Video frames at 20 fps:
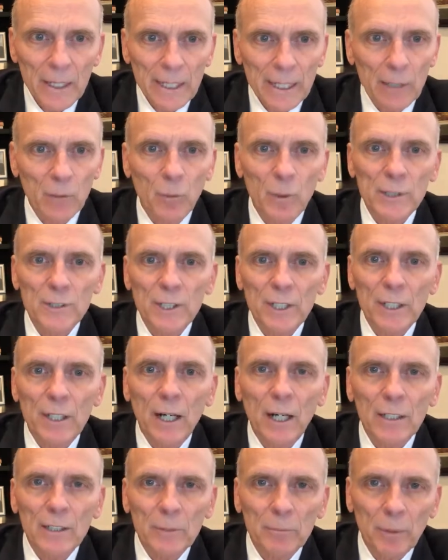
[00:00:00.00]
in which he
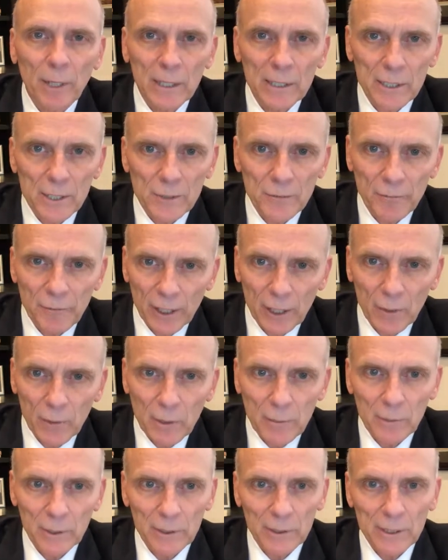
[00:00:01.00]
called upon his fellow
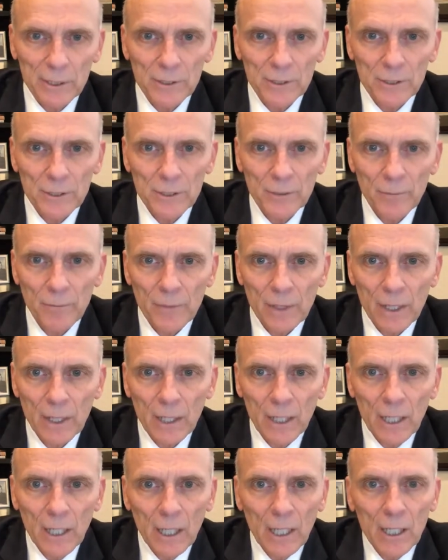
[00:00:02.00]
immigrants
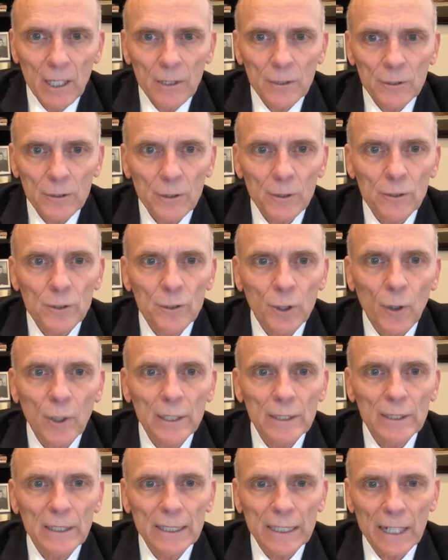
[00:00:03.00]
to
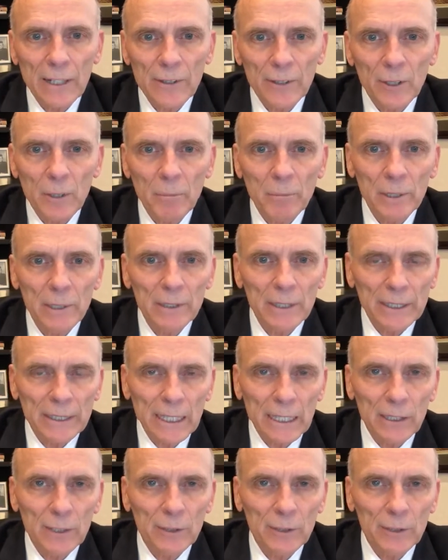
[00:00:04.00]
join together in building a